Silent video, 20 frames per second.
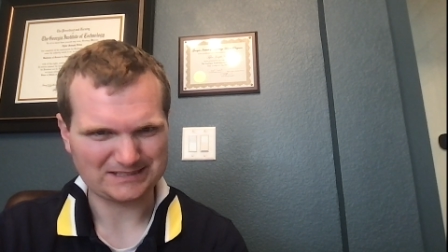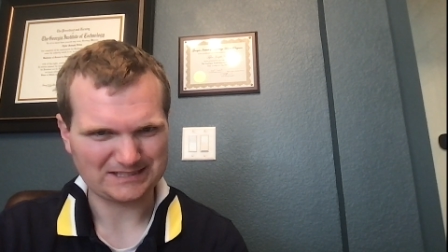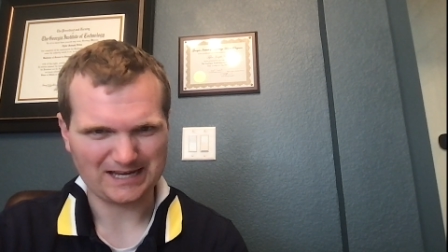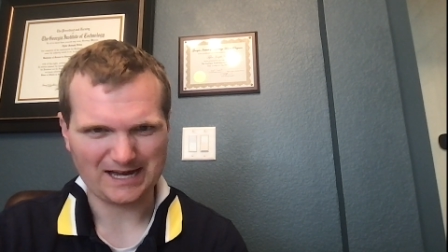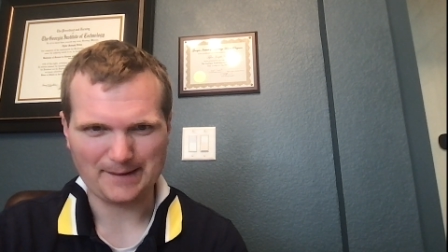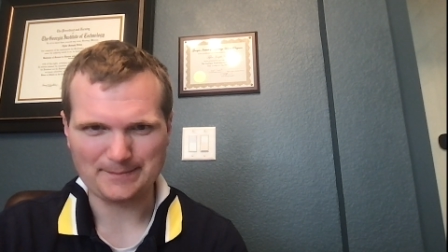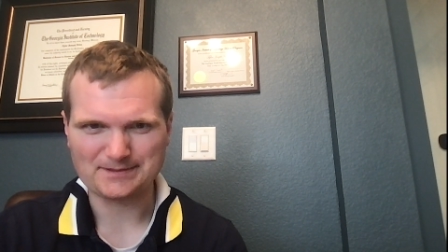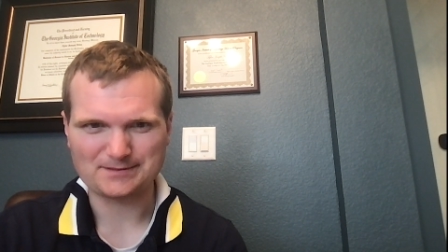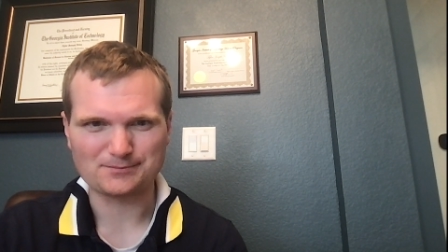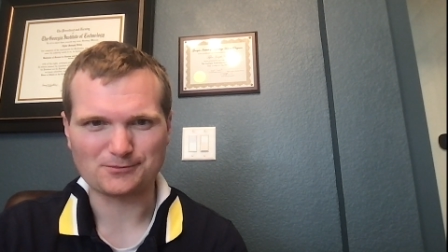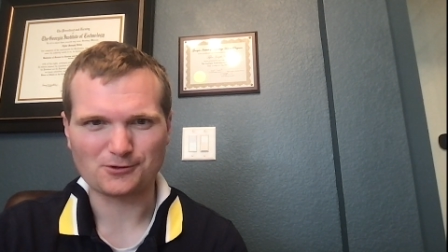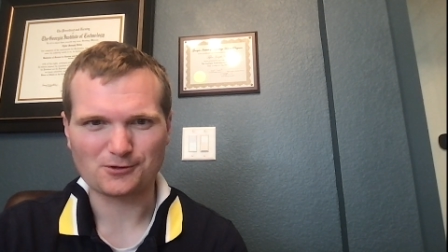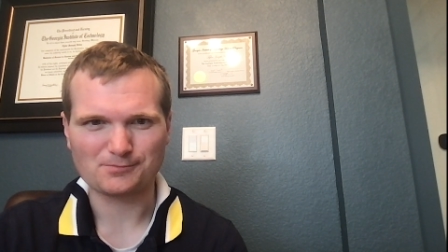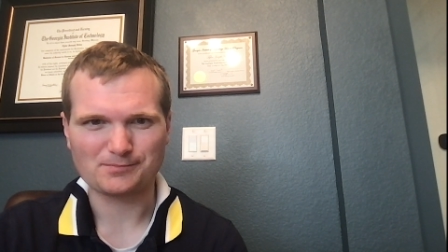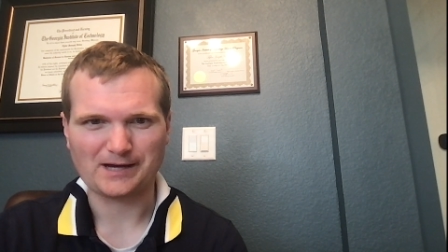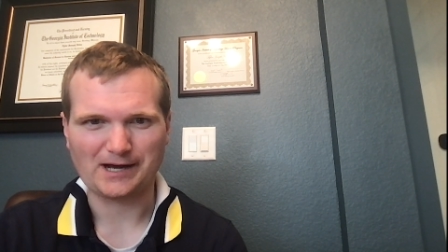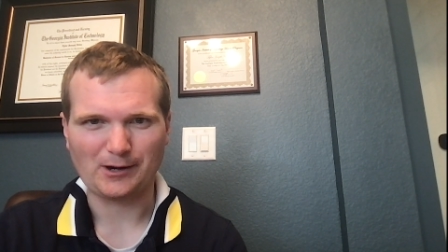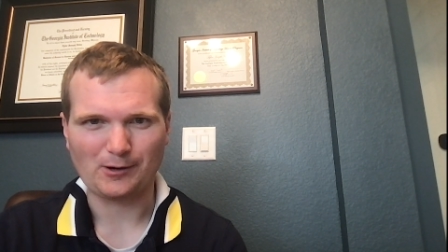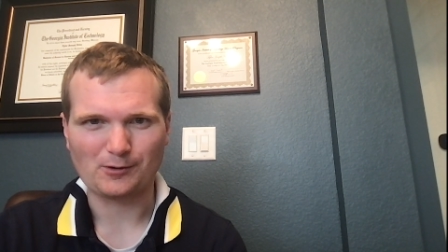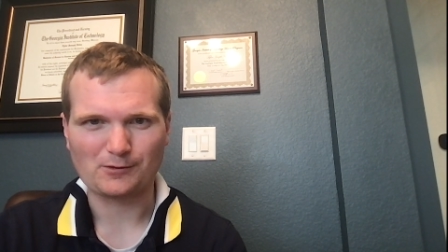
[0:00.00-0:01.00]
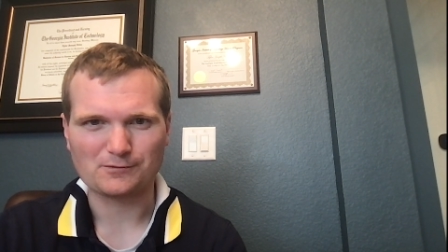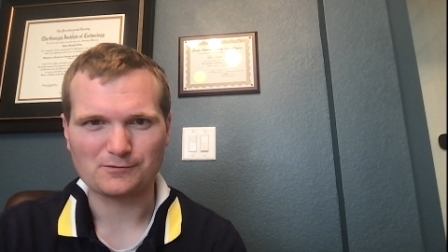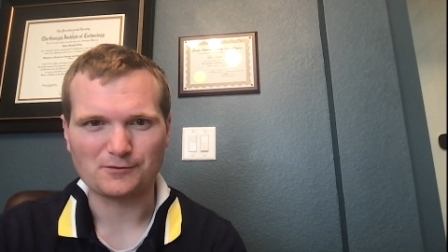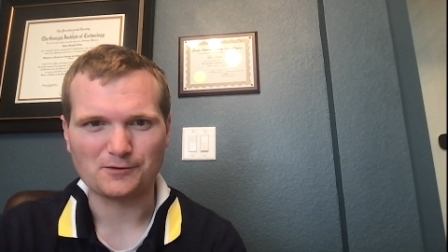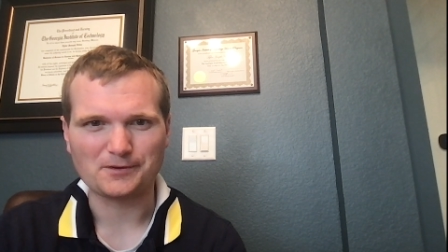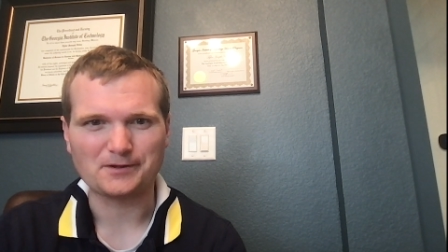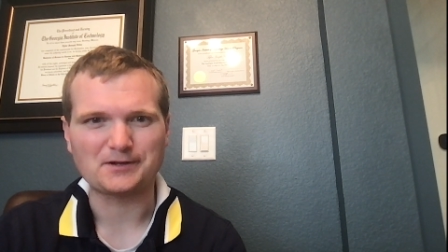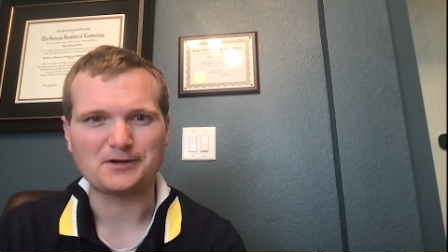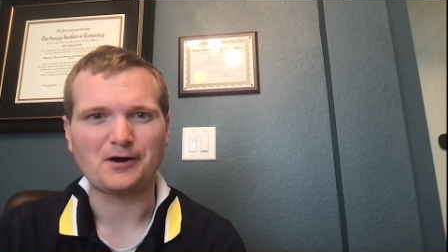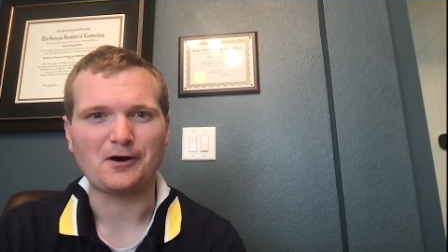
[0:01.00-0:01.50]
times more powerful
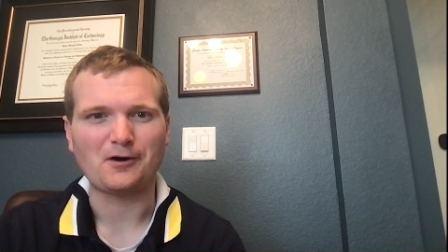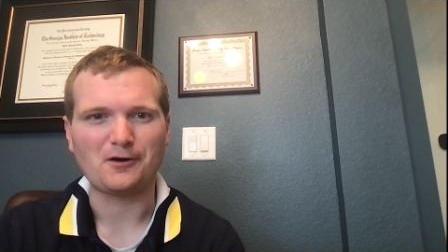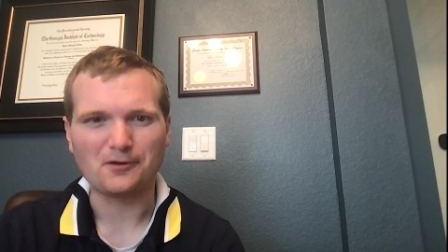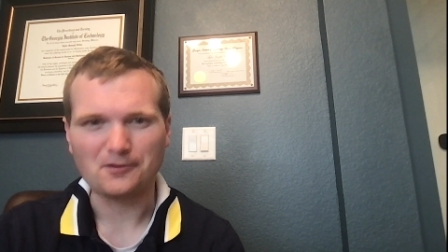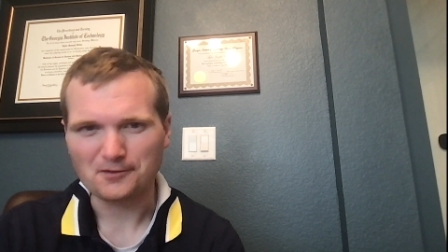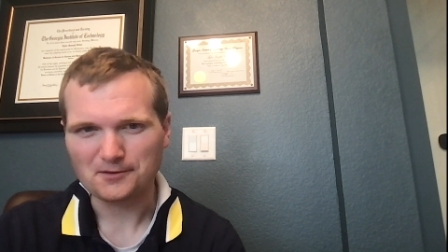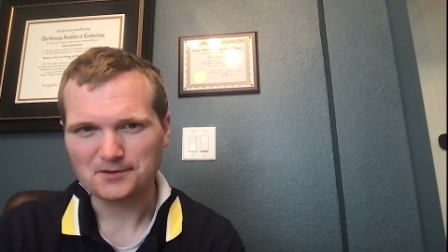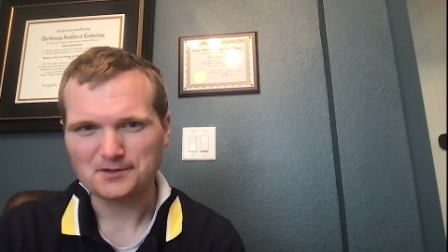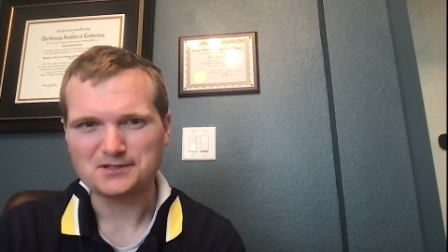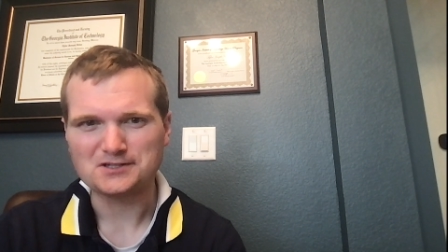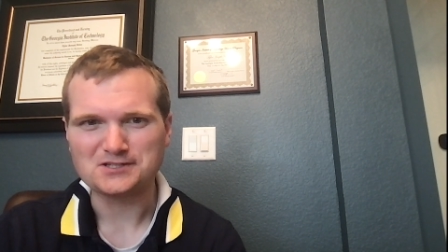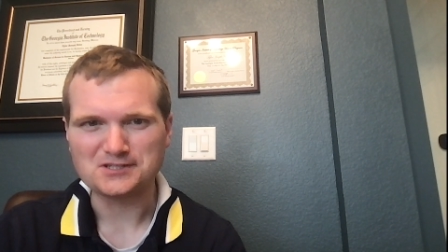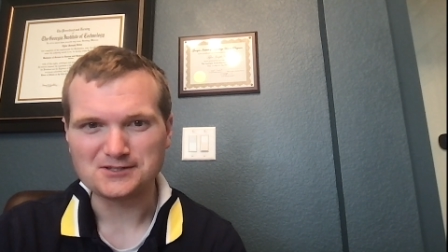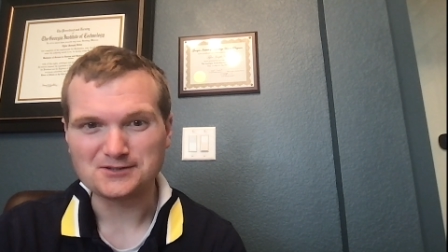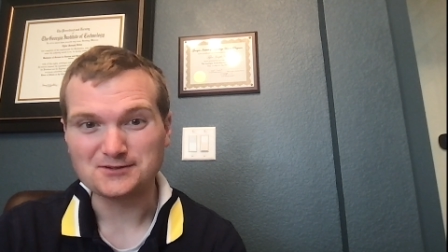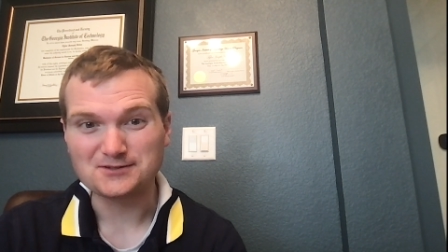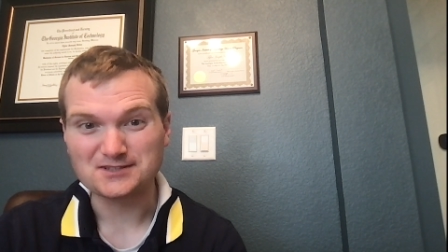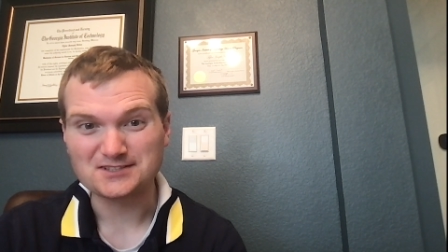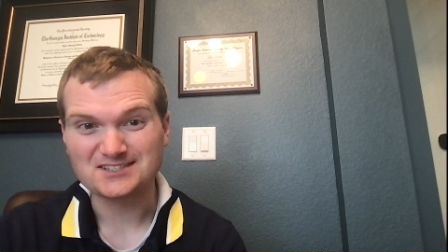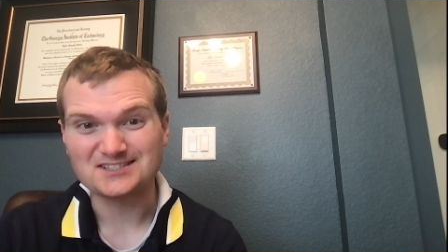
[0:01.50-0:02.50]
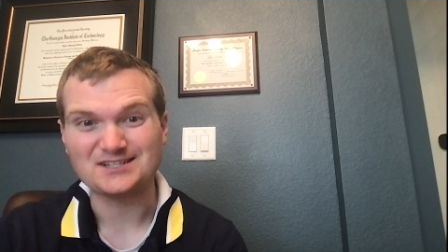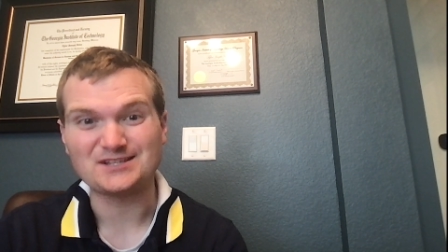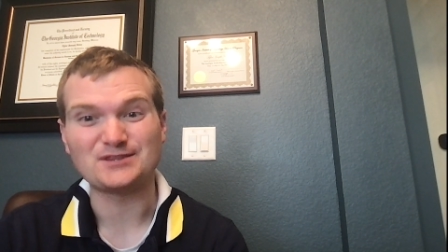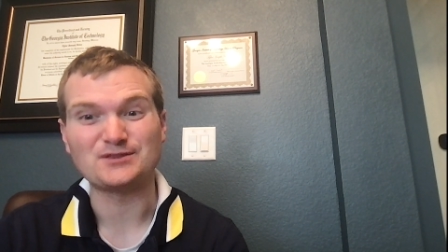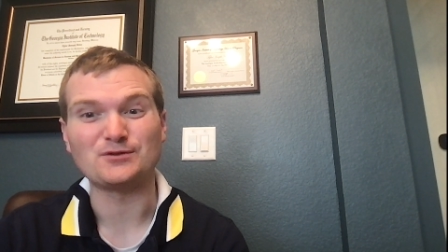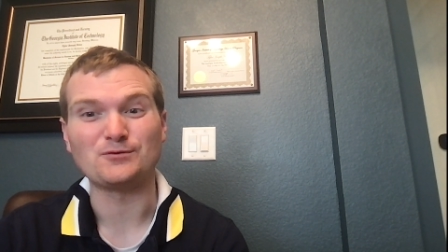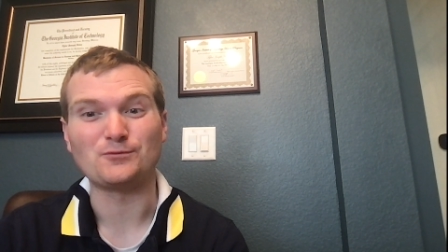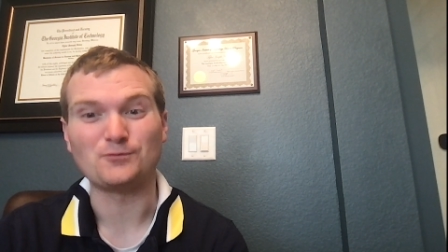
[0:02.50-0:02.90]
than all the nukes in the